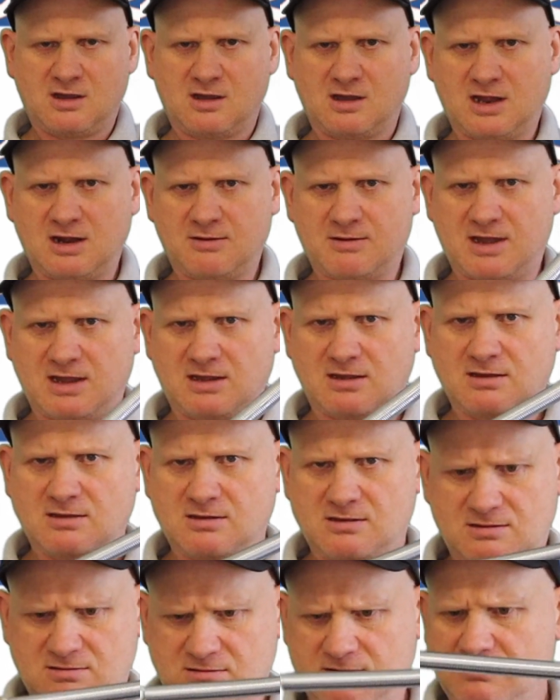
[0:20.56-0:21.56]
Anyway,
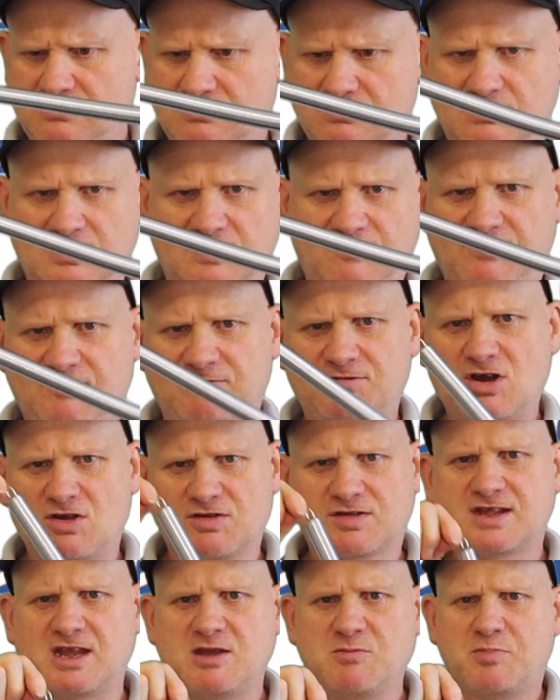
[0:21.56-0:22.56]
if you've not
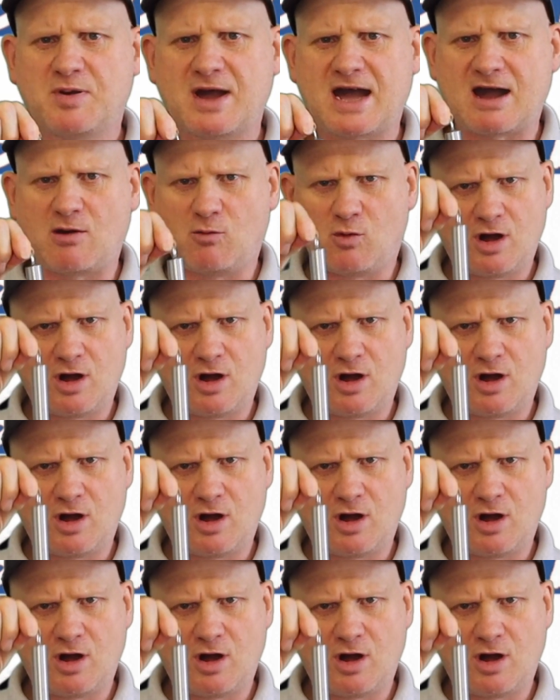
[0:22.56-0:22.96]
seen part